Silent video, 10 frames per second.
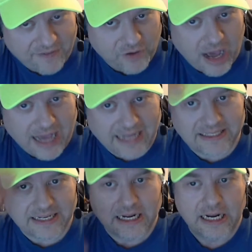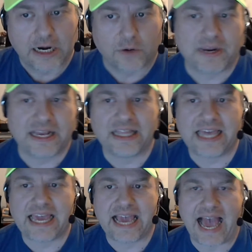not
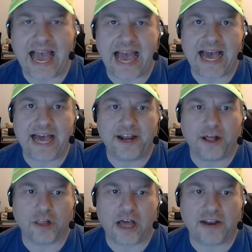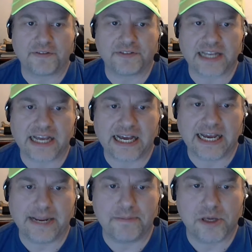really had a lot of
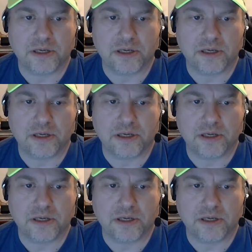time